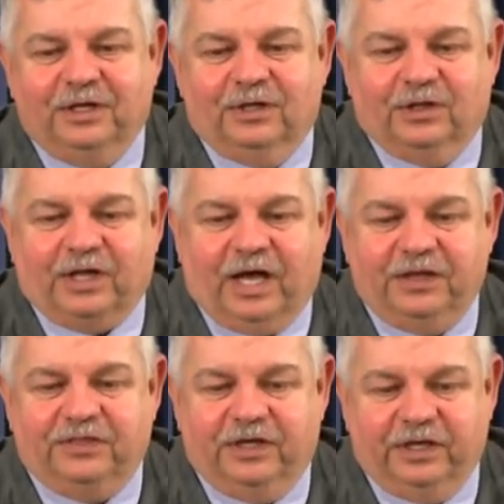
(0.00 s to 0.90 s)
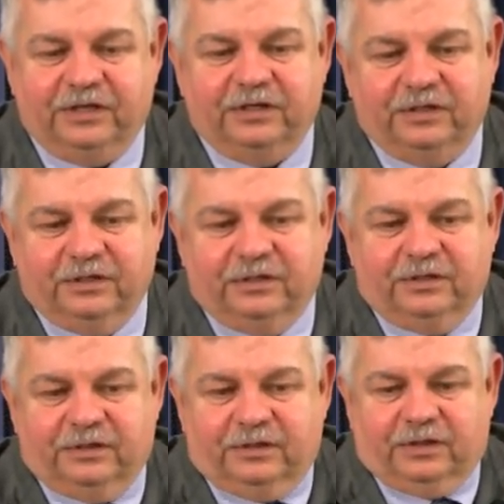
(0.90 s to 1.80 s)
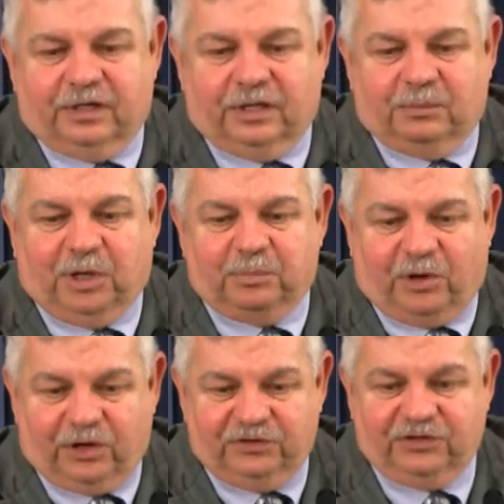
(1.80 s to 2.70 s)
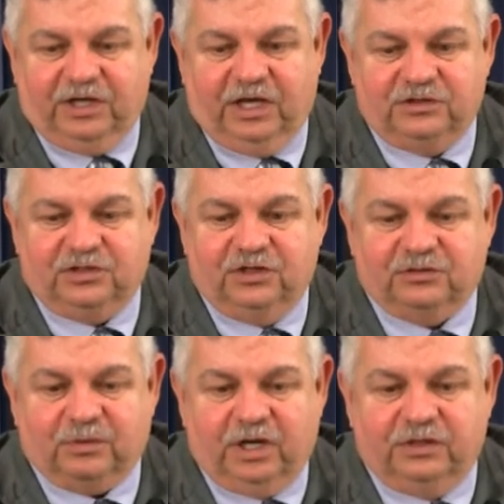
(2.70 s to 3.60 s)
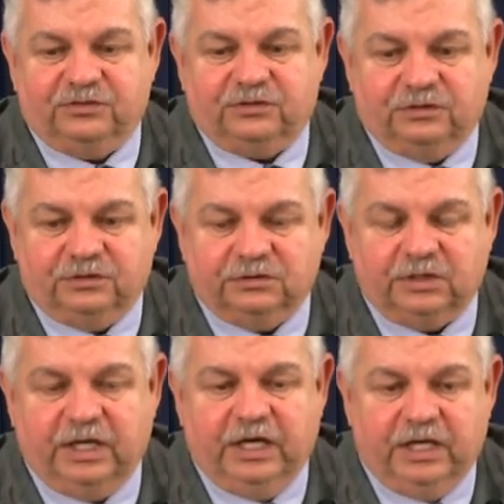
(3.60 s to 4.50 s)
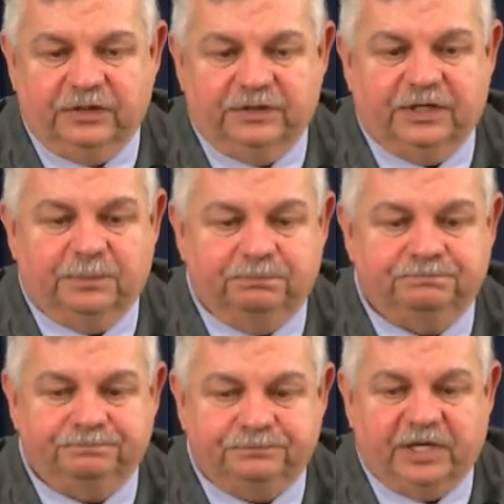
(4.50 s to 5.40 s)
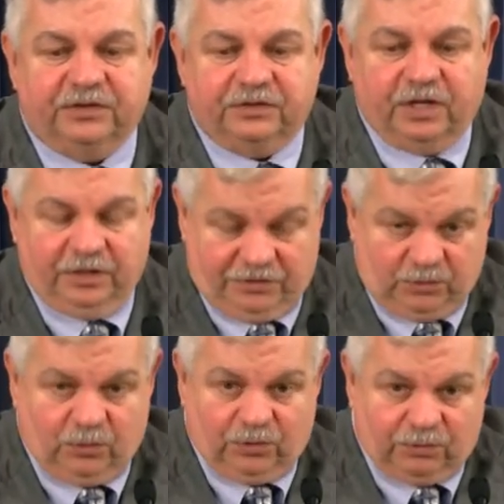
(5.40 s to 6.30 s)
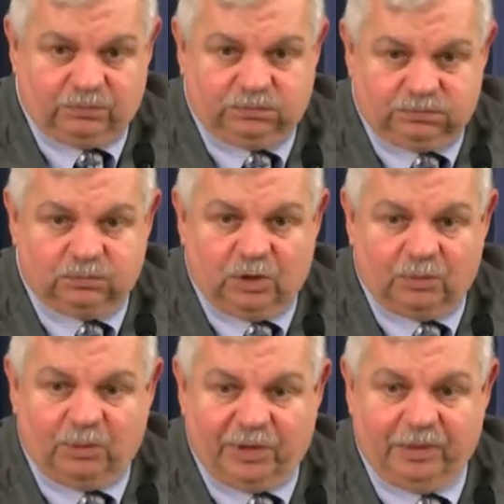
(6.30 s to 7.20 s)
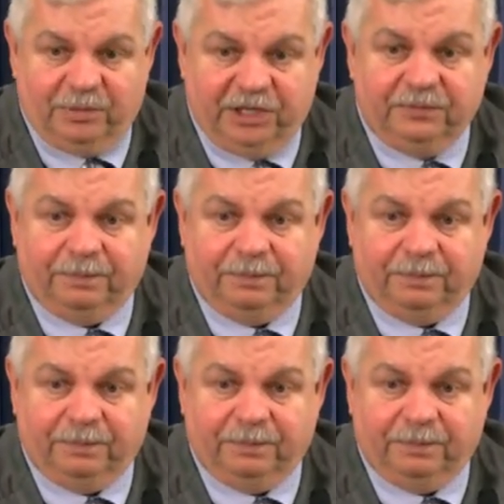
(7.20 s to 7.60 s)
look, I think my party's engaged in this race, and I think we're where we want to be.